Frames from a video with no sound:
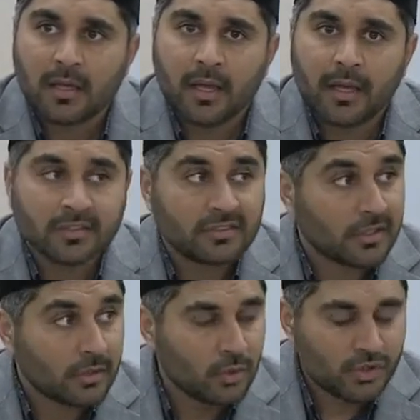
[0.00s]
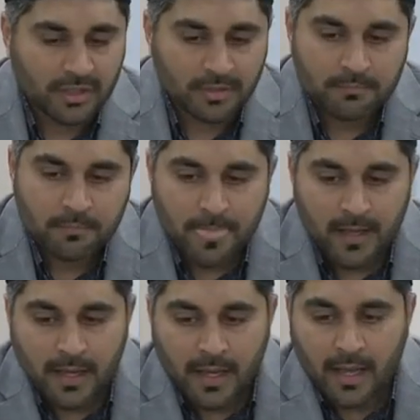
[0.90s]
in seclusion.
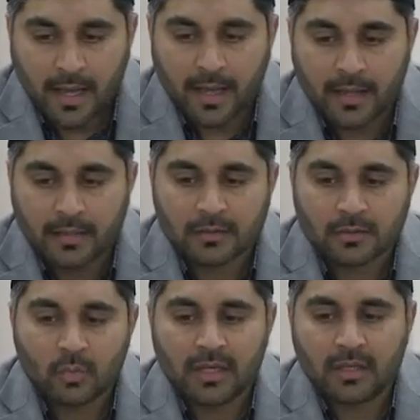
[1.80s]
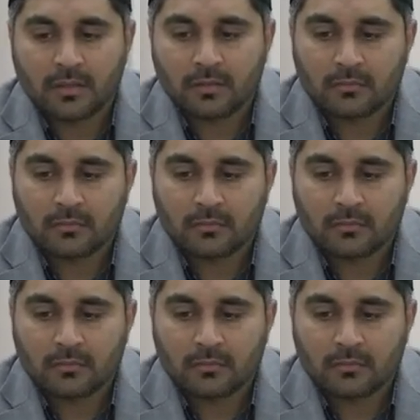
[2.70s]
And we